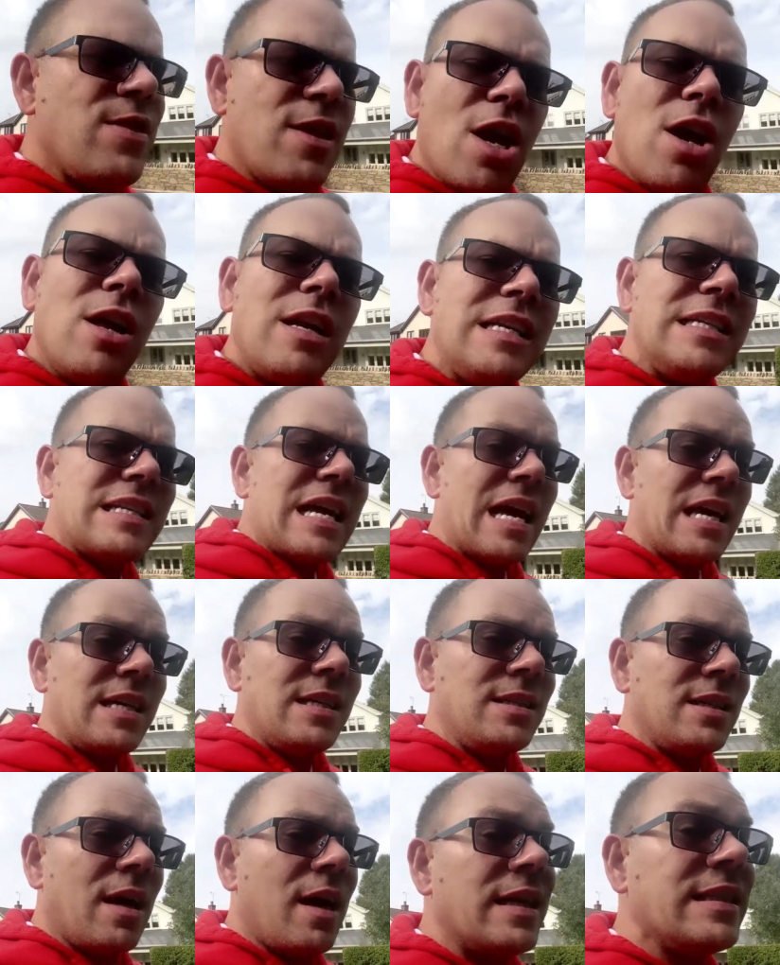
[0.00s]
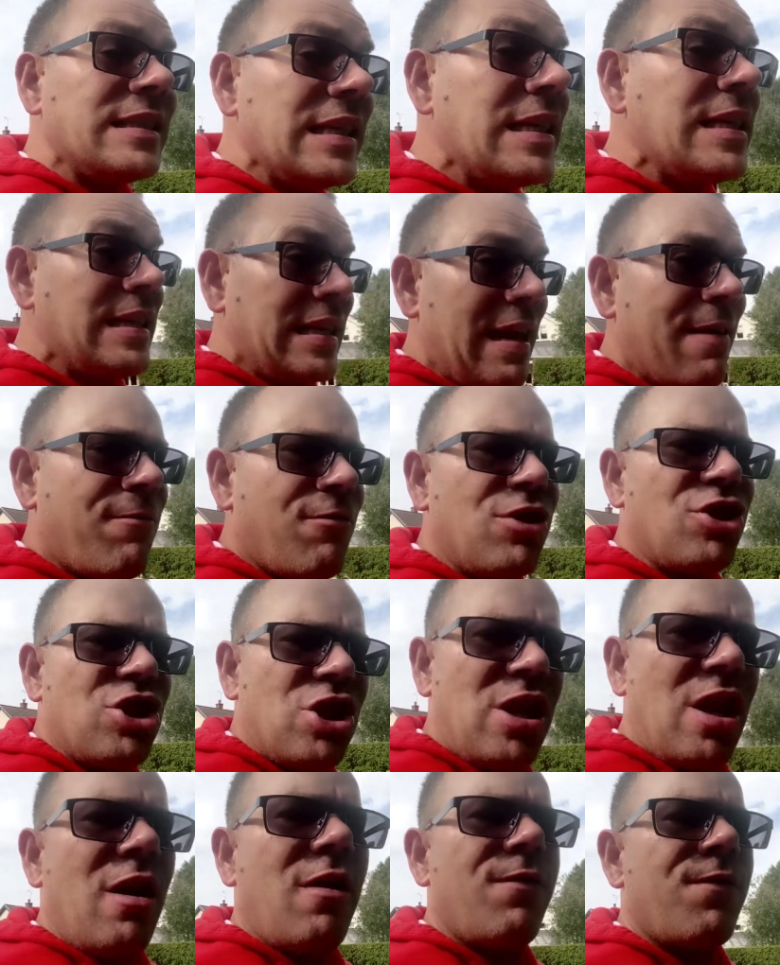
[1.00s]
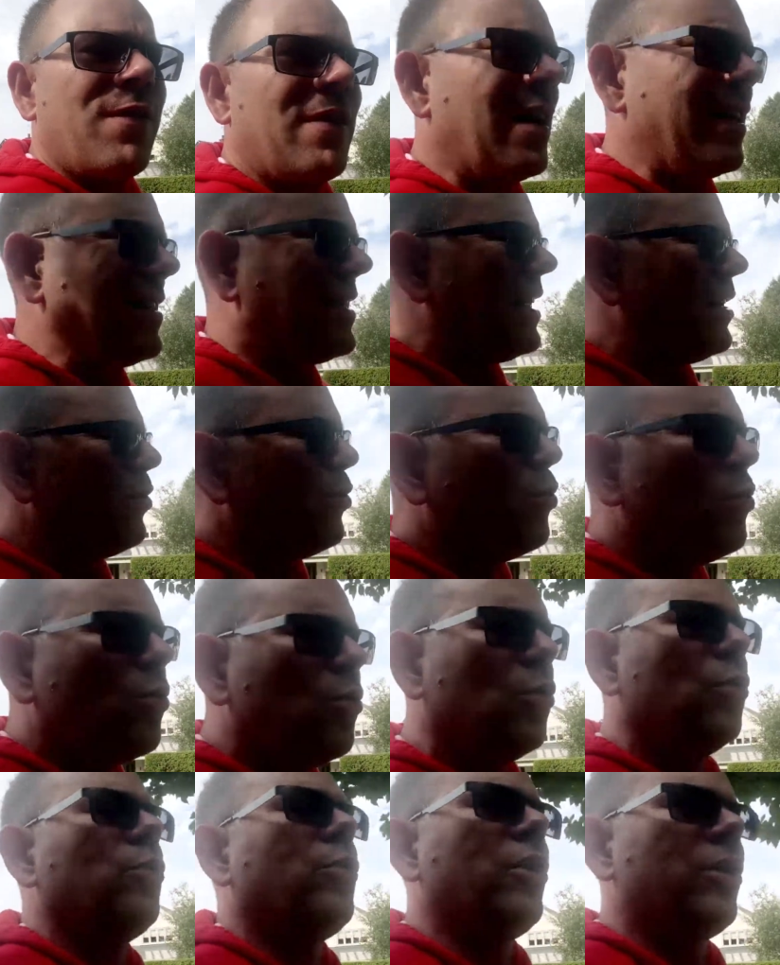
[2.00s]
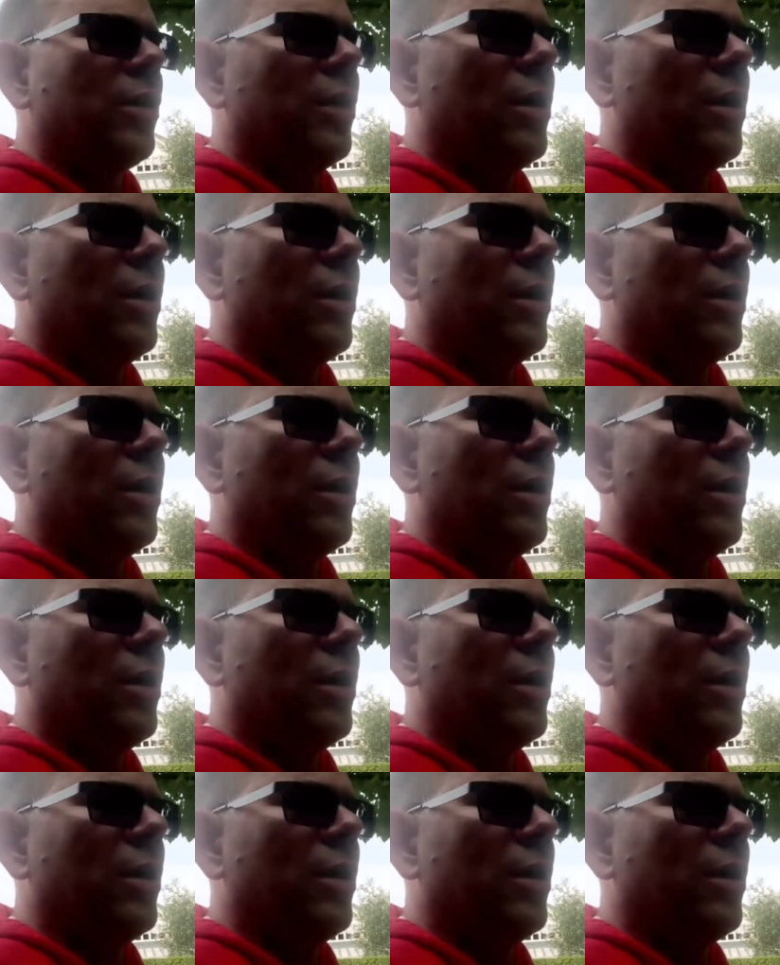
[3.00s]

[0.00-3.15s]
the early days, I didn't leverage enough and I did all the